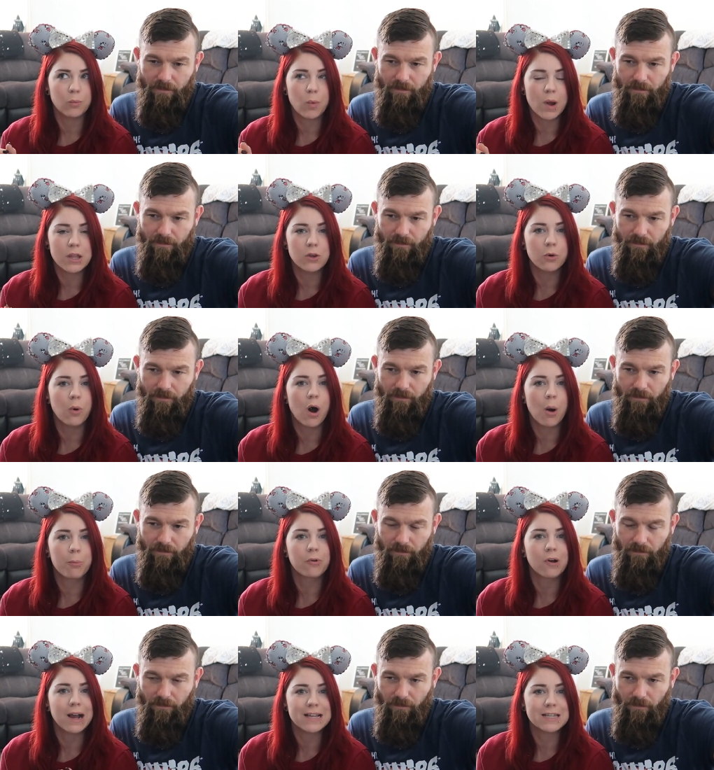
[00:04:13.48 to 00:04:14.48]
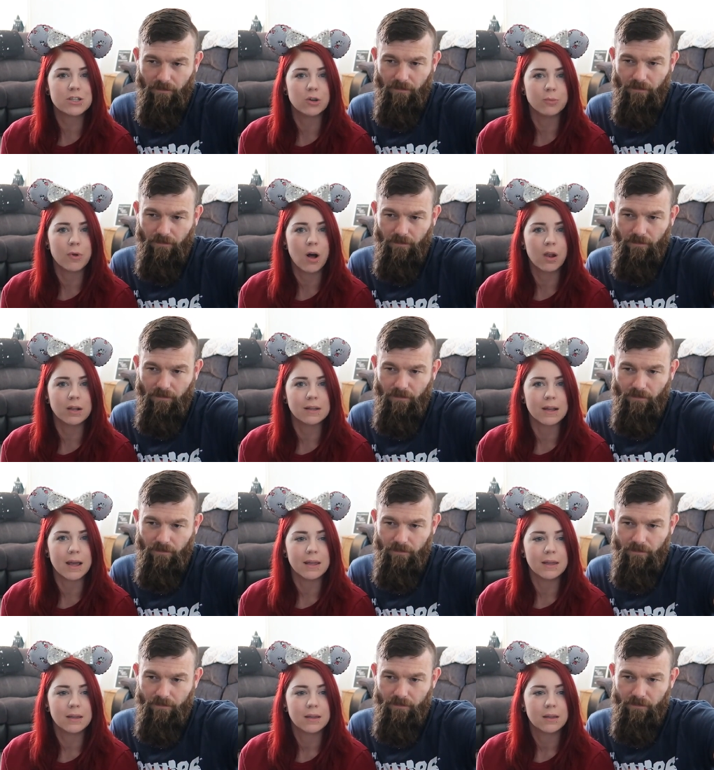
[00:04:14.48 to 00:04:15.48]
Speaker 1: when you are pricing up the
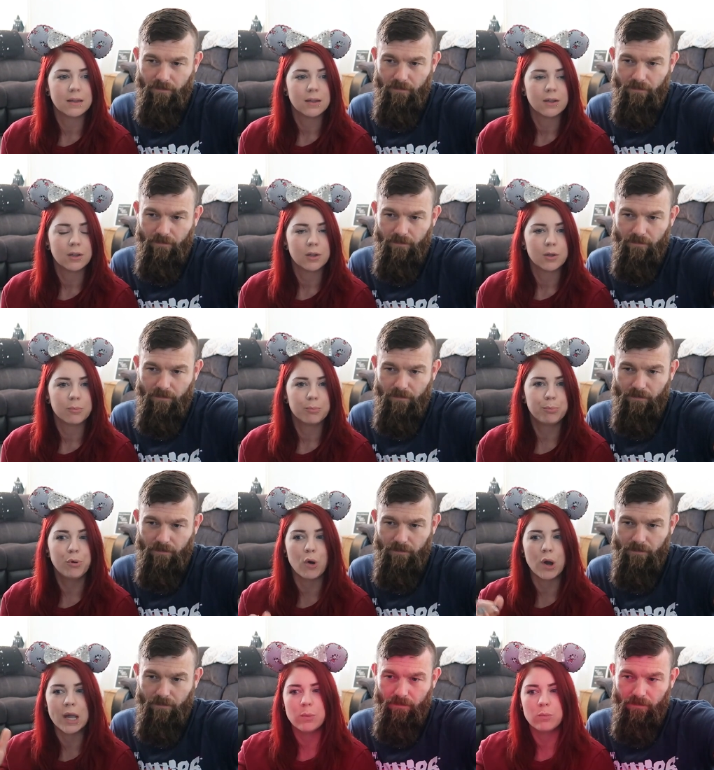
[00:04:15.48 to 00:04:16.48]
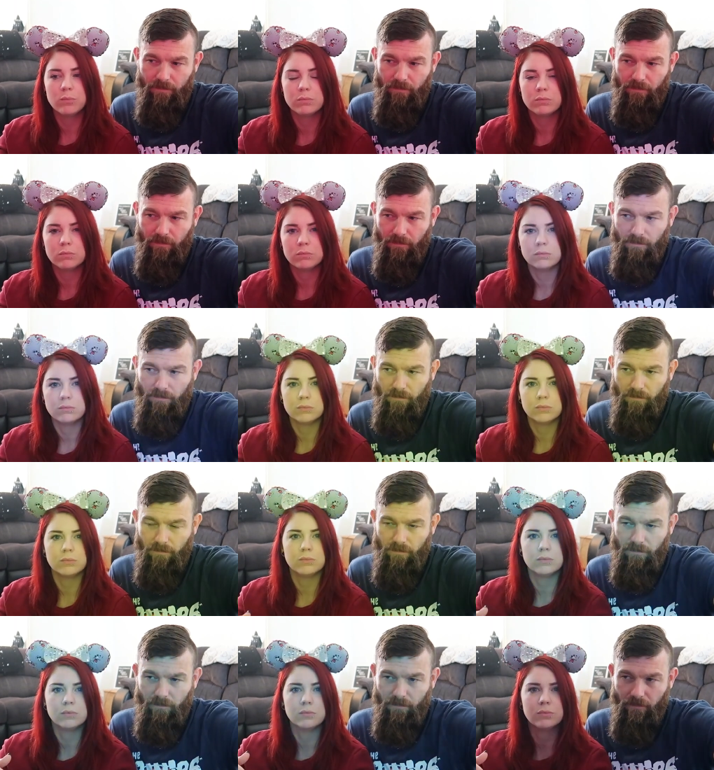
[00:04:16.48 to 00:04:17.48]
holiday, put in
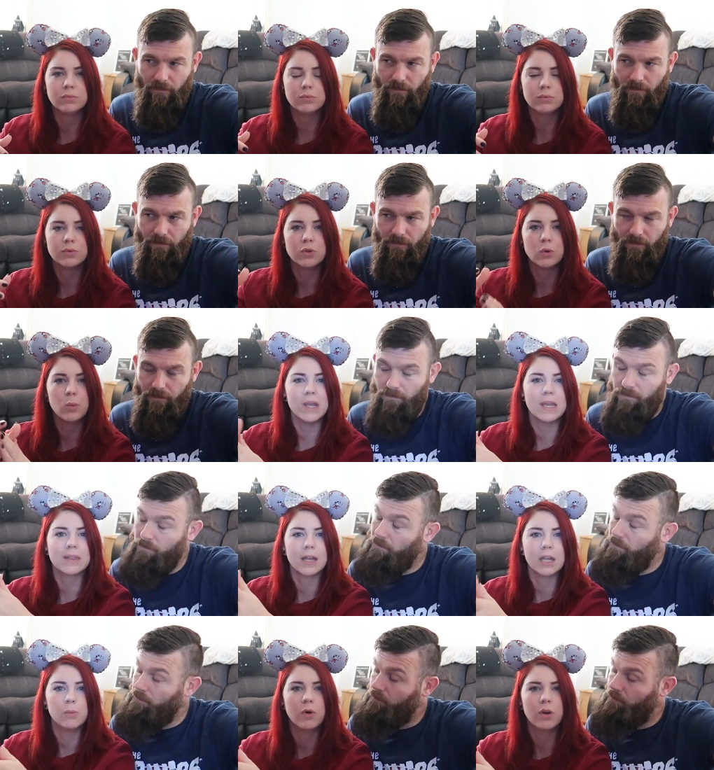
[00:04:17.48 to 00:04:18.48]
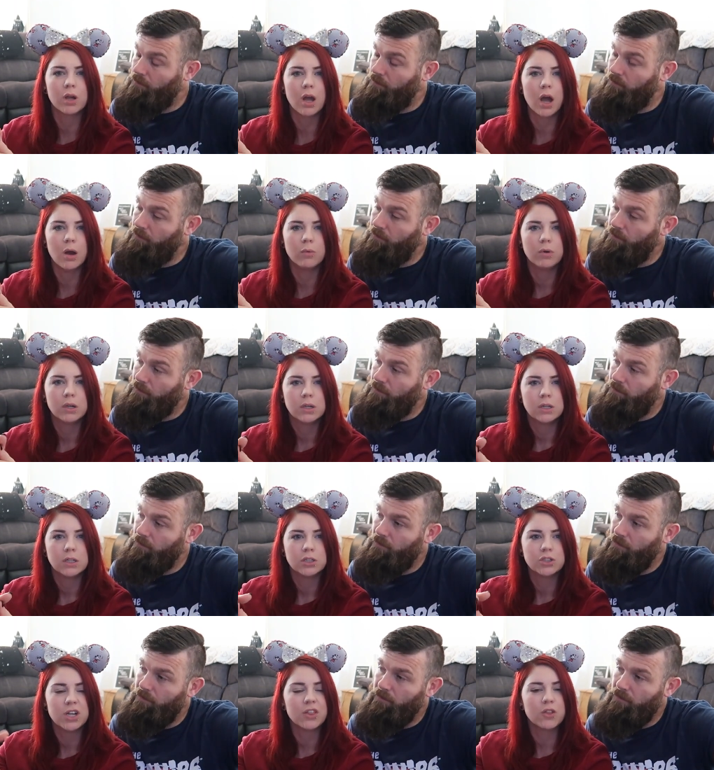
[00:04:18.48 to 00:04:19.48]
the week that you want to go.
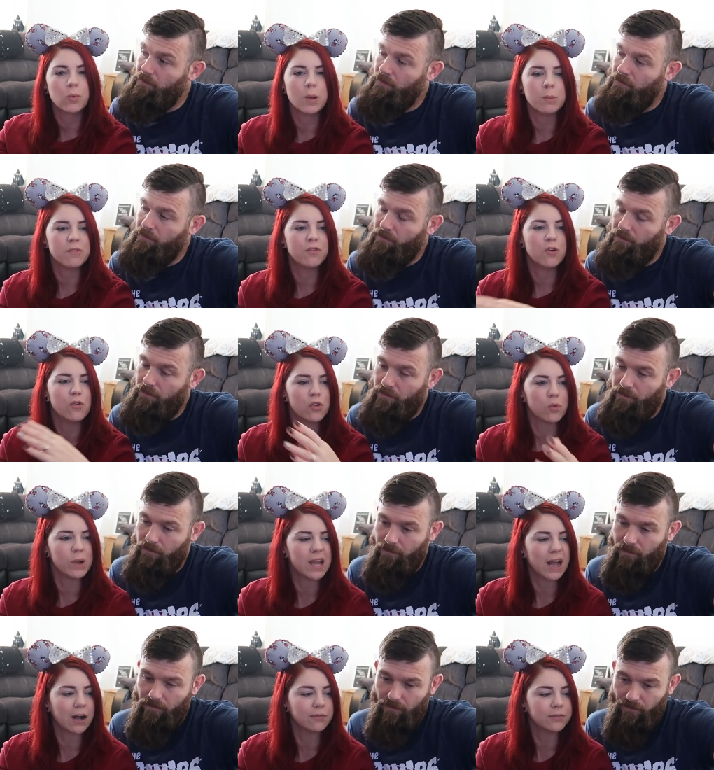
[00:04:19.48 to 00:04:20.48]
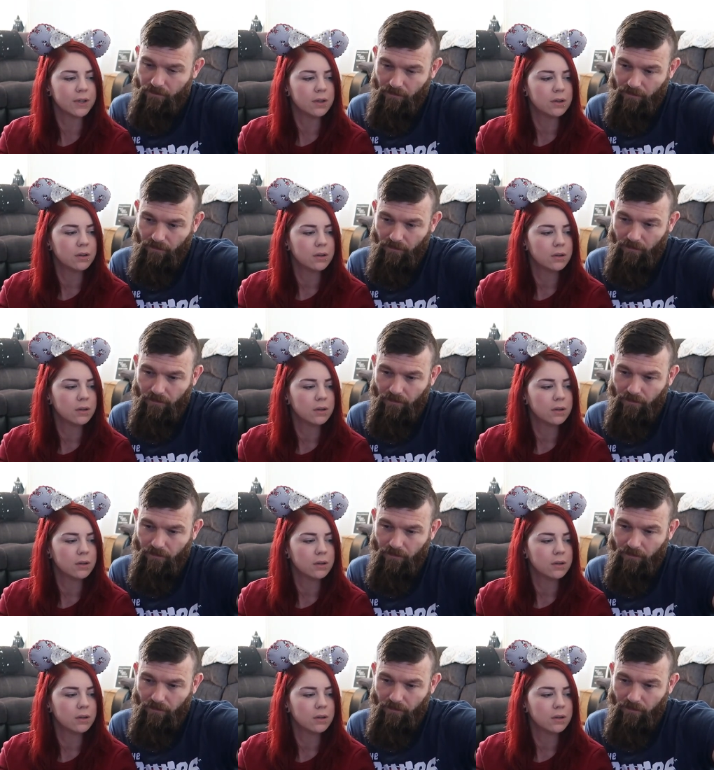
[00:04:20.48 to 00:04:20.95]
Check the week before and the week after.